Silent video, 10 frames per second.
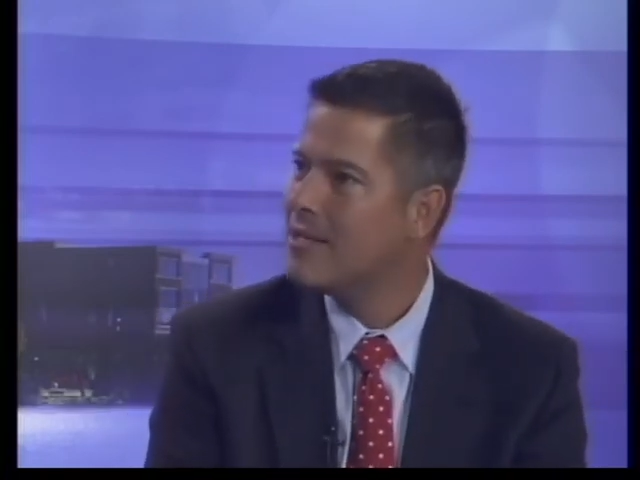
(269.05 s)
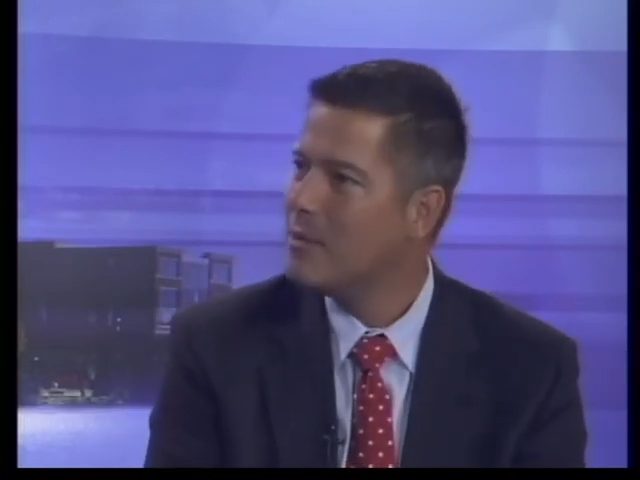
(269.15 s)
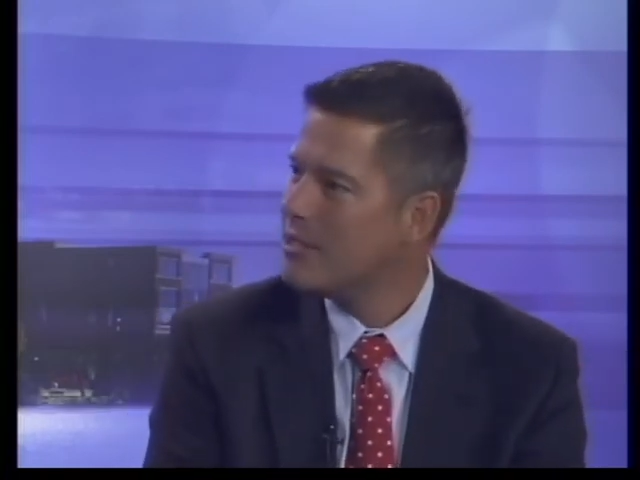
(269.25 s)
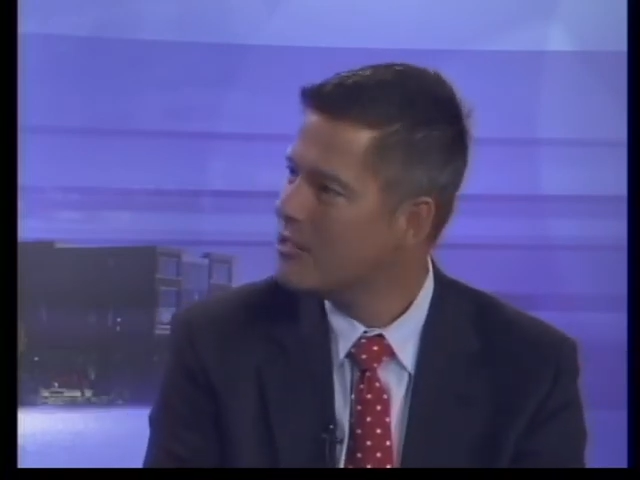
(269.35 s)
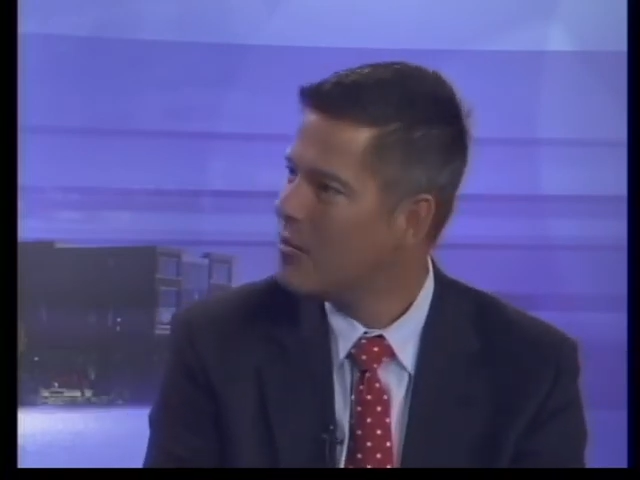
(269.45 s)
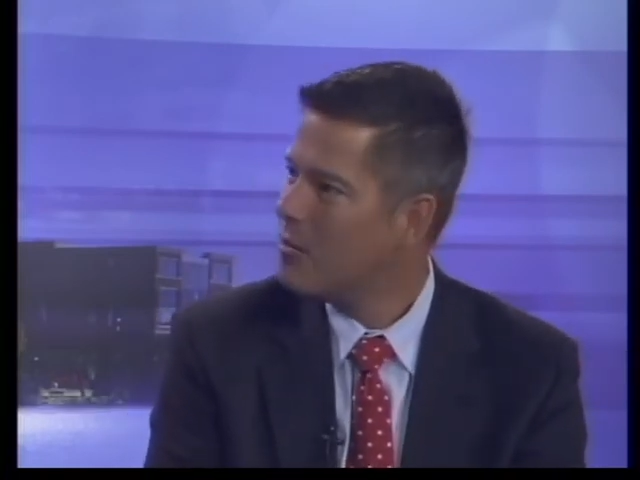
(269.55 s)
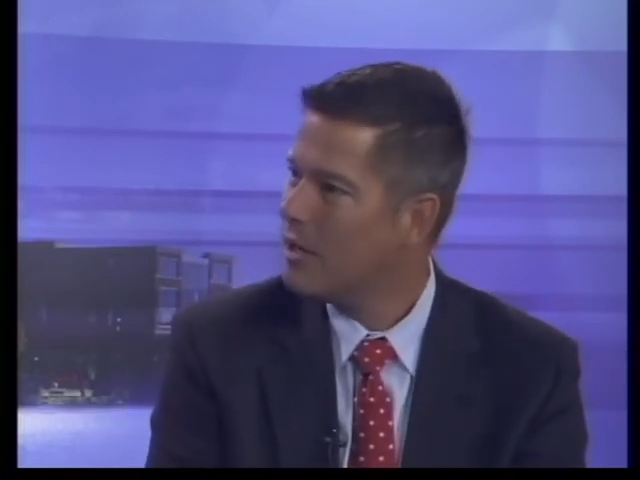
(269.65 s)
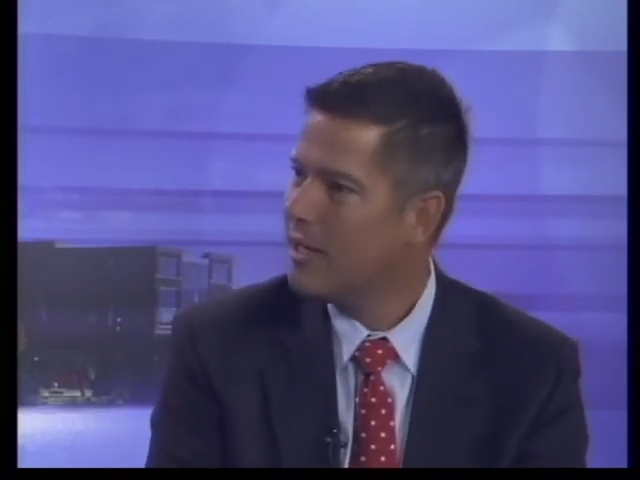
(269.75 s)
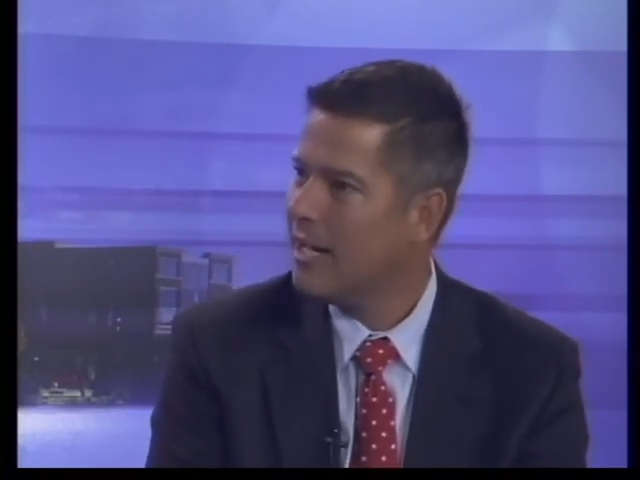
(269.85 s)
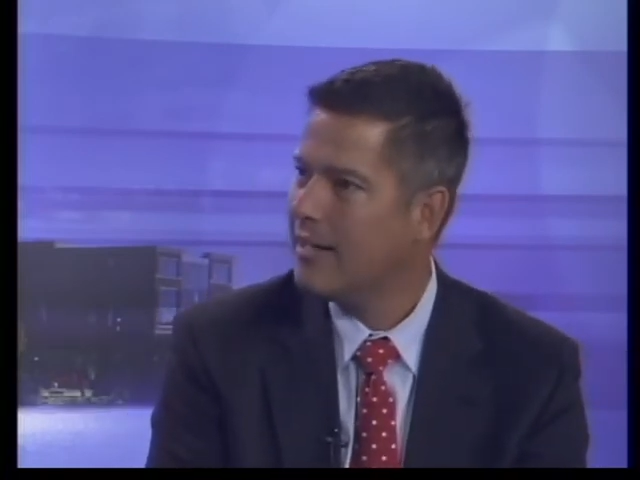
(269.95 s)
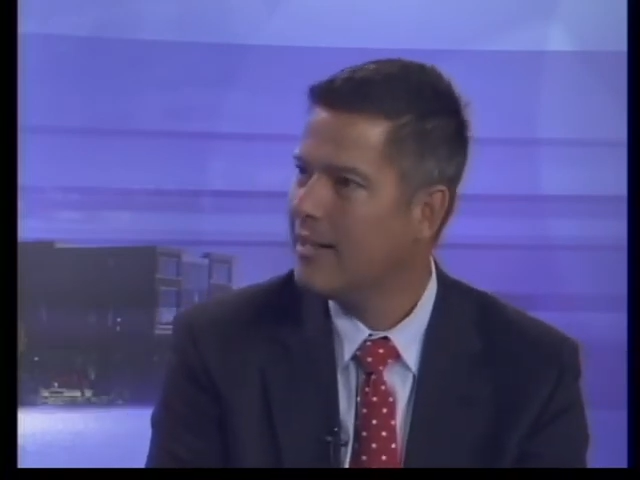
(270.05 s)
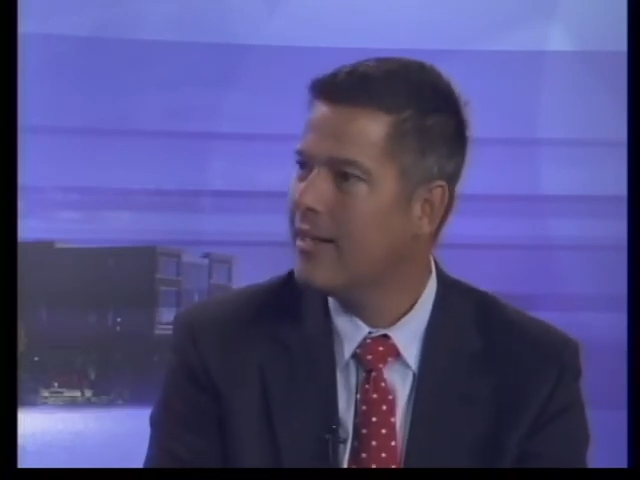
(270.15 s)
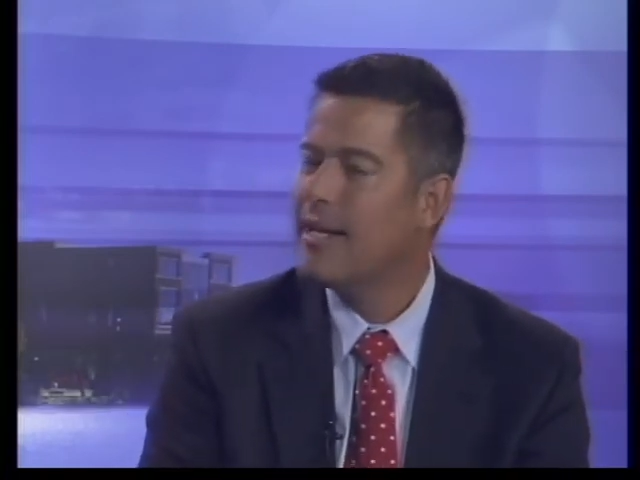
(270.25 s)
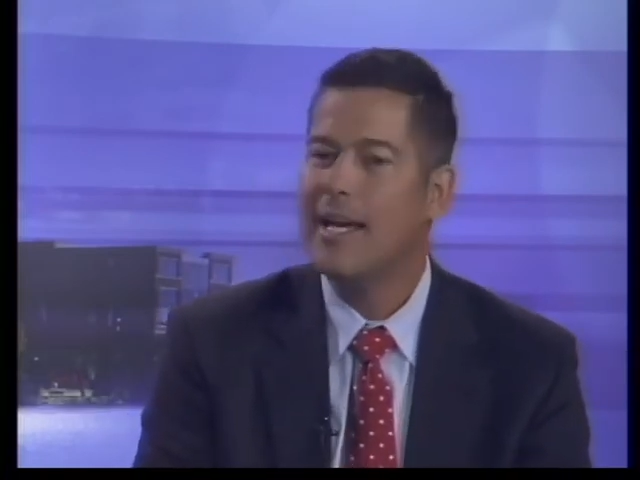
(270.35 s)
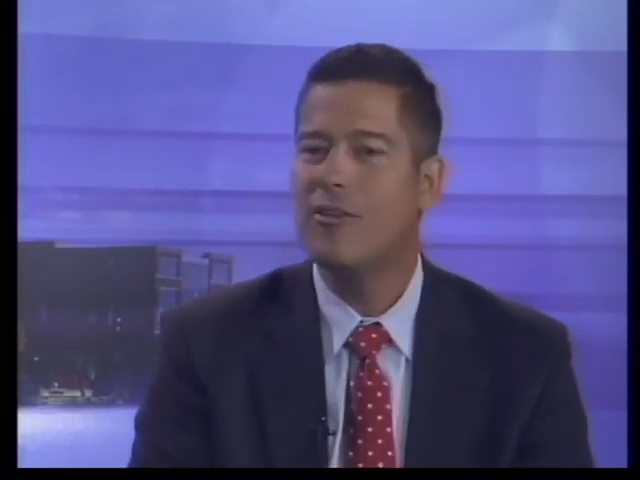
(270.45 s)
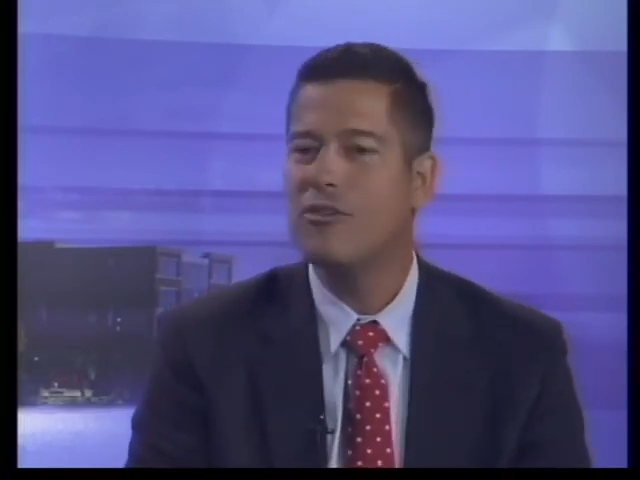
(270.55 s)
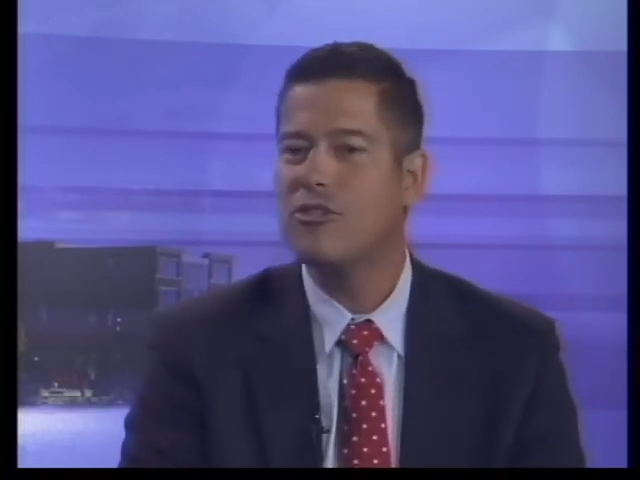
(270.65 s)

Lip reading: that we can start working on. And there's